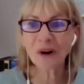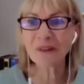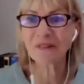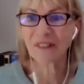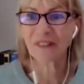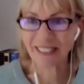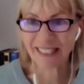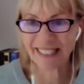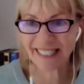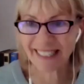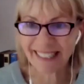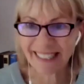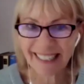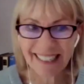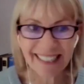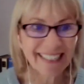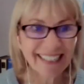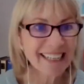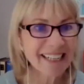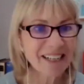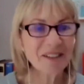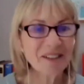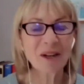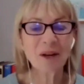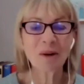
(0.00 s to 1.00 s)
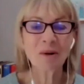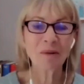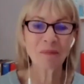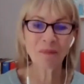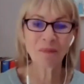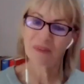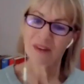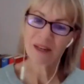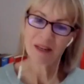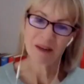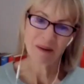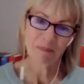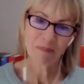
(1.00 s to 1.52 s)
of us, you know,
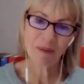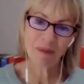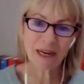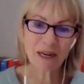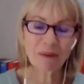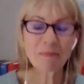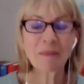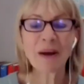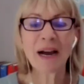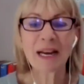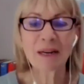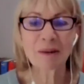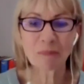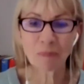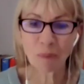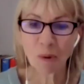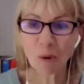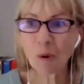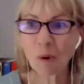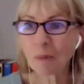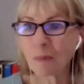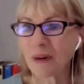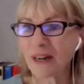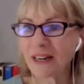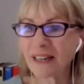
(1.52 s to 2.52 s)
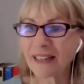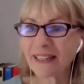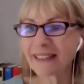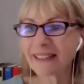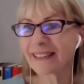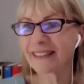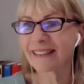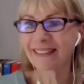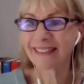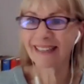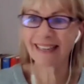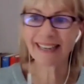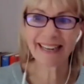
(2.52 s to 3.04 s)
beggar man, pauper,
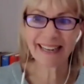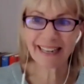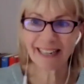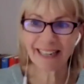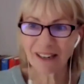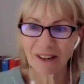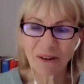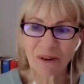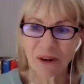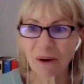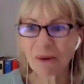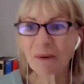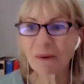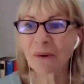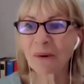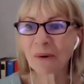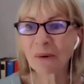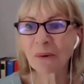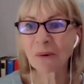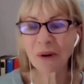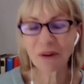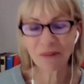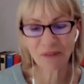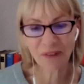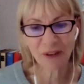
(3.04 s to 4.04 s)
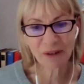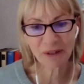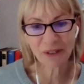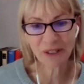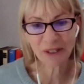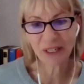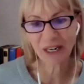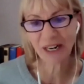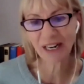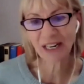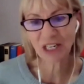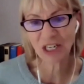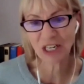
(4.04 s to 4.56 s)
king, you know, all, all of those
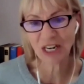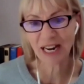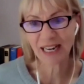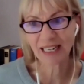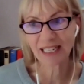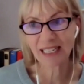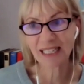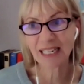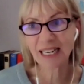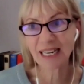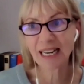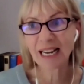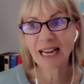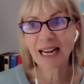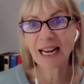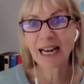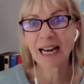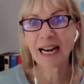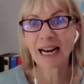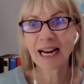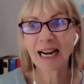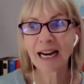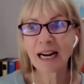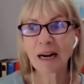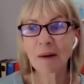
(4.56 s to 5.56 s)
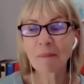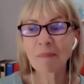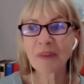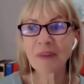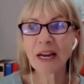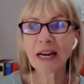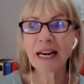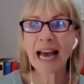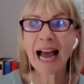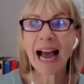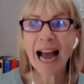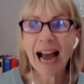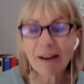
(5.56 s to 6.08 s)
cliches. Um,
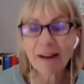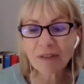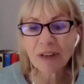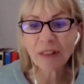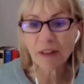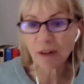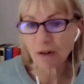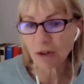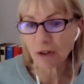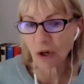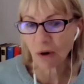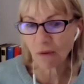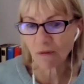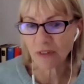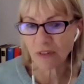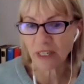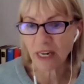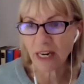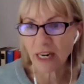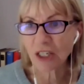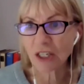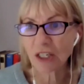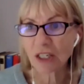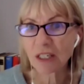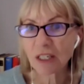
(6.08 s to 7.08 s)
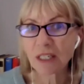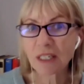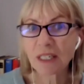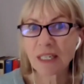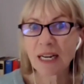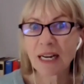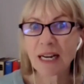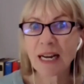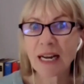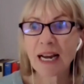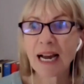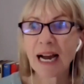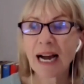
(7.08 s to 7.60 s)
and having those conversations
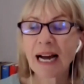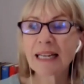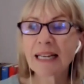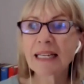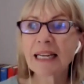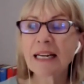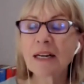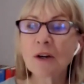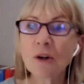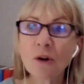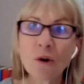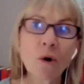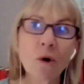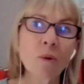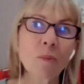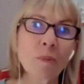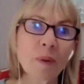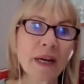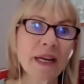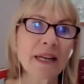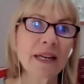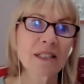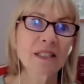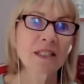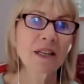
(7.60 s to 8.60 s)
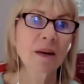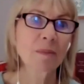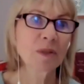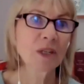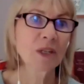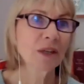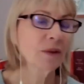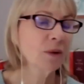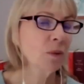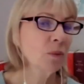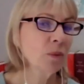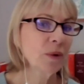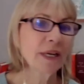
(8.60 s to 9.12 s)
and it not being a
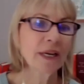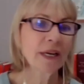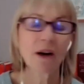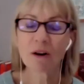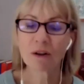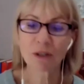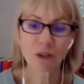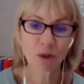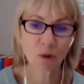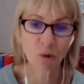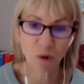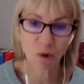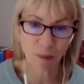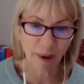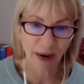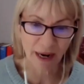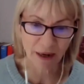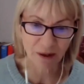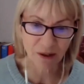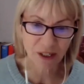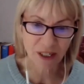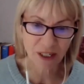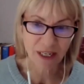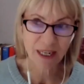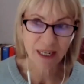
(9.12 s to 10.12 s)
subject that we can't talk about,